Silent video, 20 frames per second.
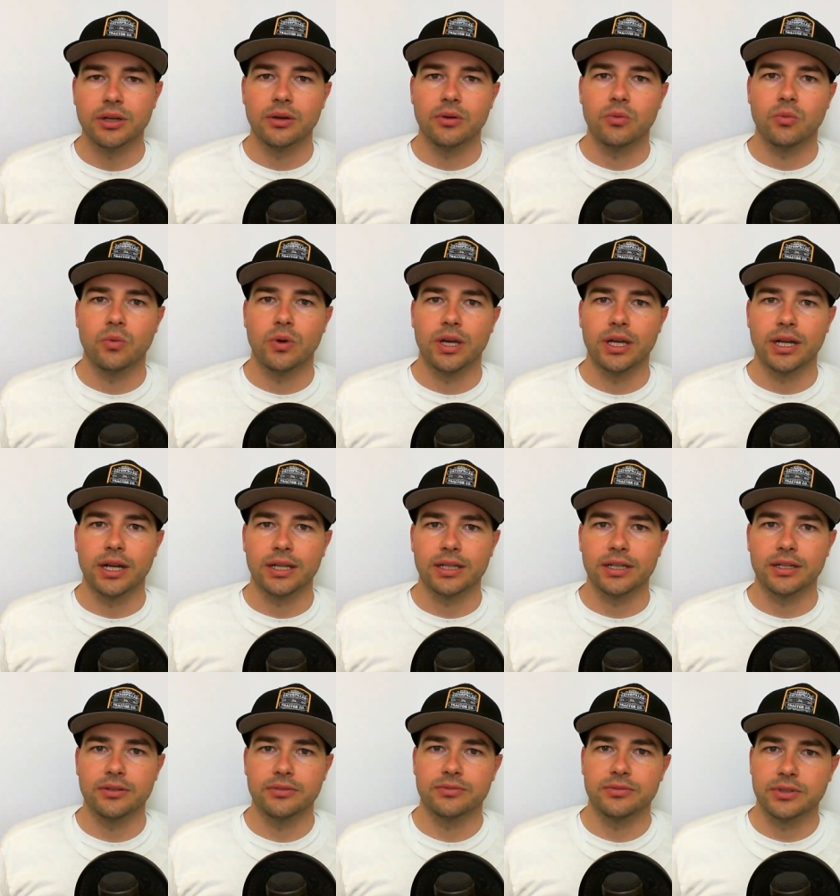when I
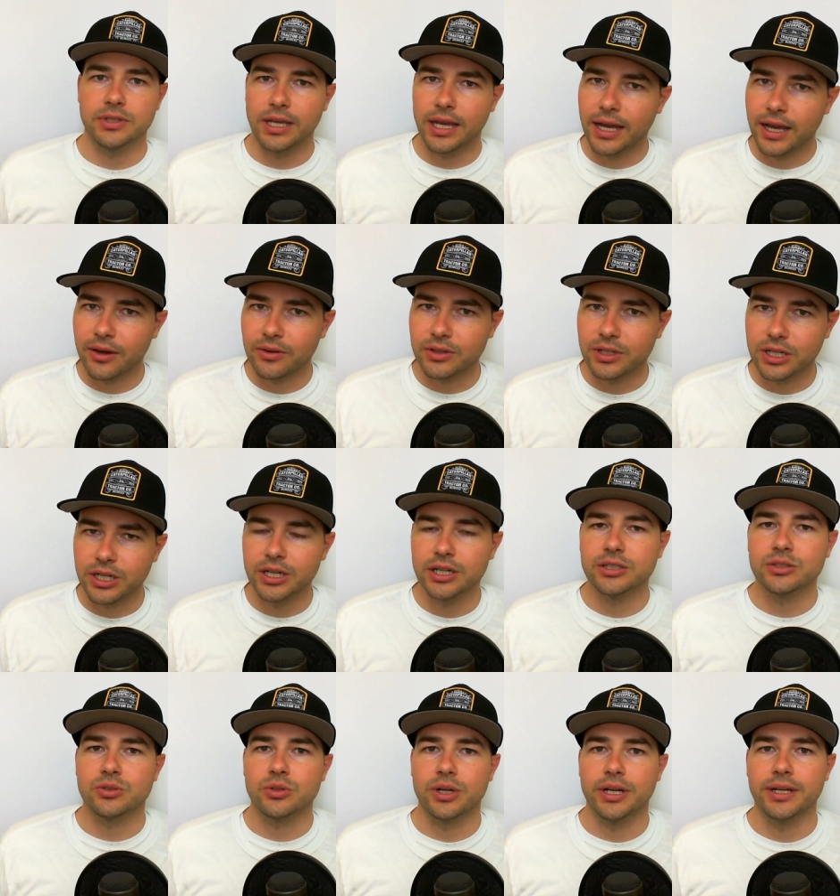lived out in the
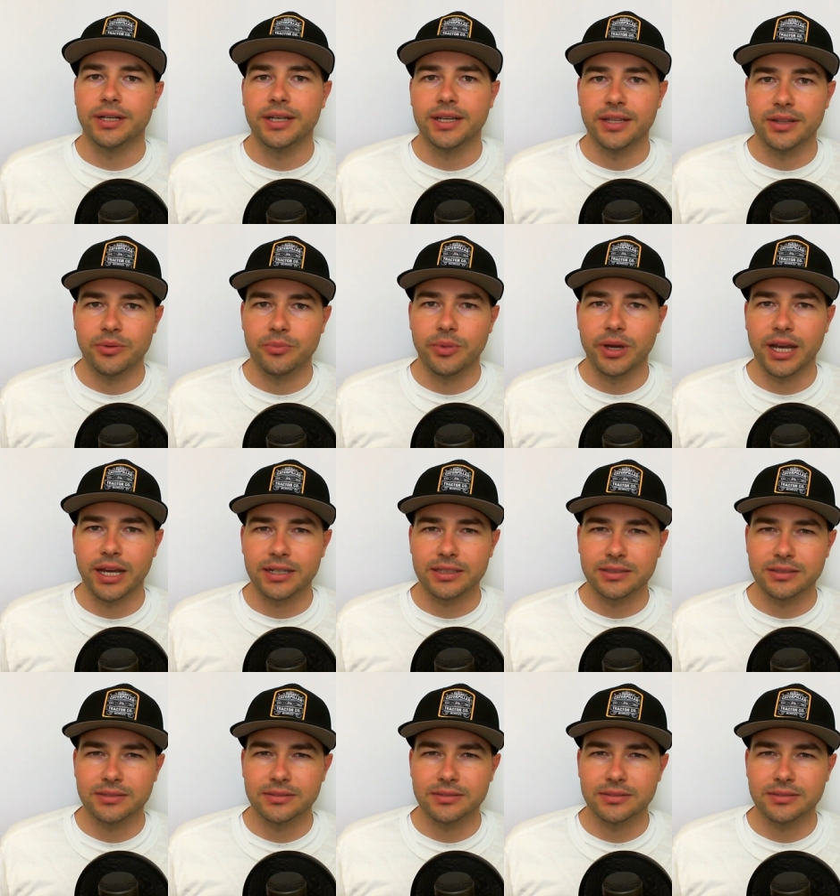country in the back